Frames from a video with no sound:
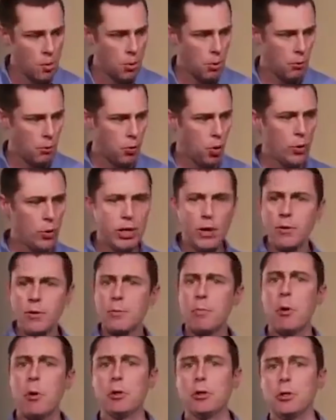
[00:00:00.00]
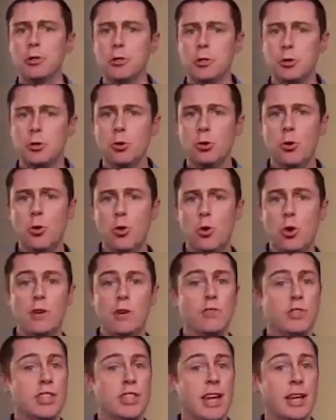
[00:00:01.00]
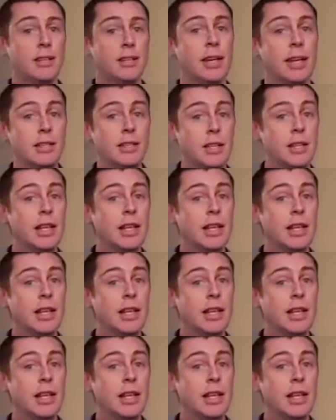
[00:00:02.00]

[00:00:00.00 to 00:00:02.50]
But before we go into models or even techniques,